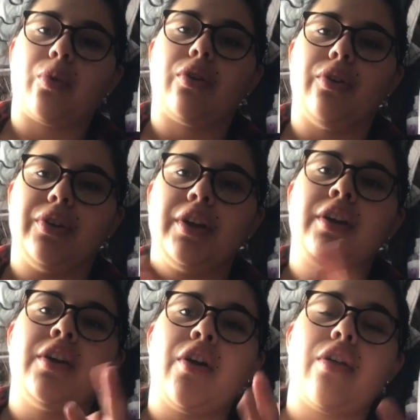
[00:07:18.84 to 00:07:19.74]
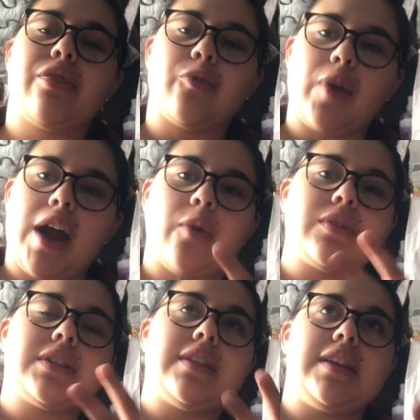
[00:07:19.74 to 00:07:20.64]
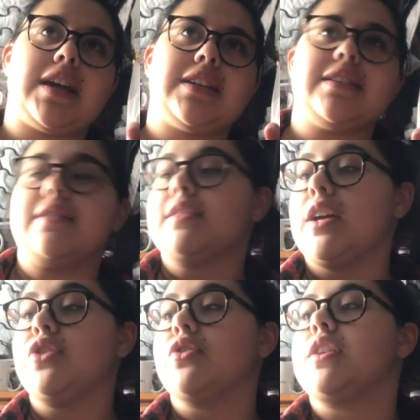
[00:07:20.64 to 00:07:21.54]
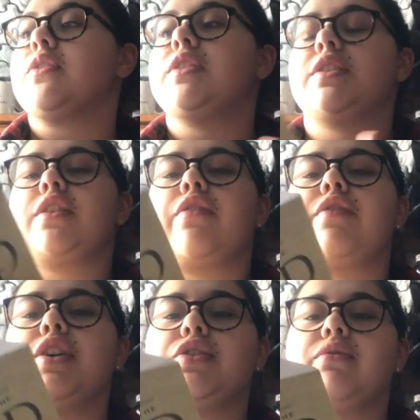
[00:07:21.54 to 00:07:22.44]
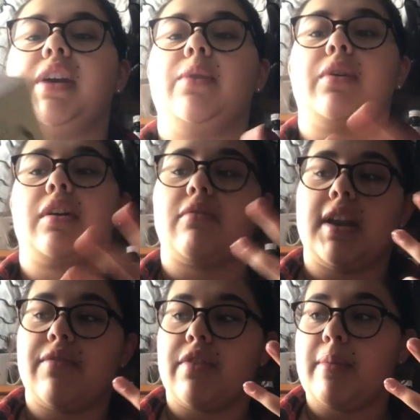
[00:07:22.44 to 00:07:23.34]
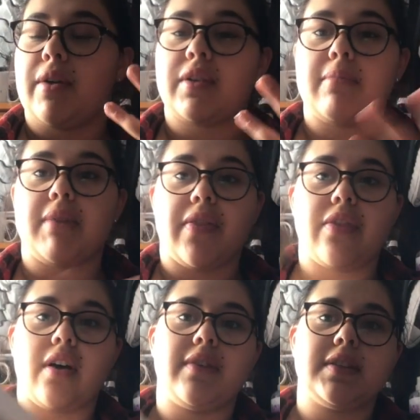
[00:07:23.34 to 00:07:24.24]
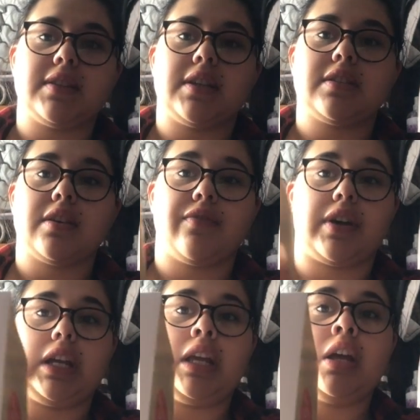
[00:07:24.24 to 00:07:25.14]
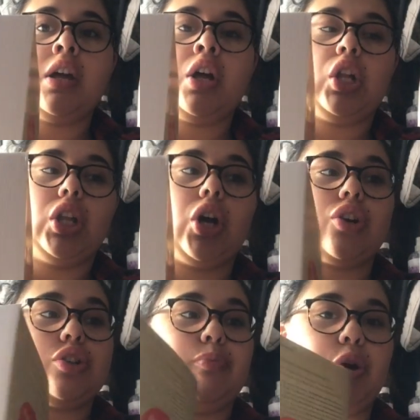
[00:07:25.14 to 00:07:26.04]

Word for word: world throughout the 19th century. So this is our first read. We're going to read it for about a month. Obviously it's a very large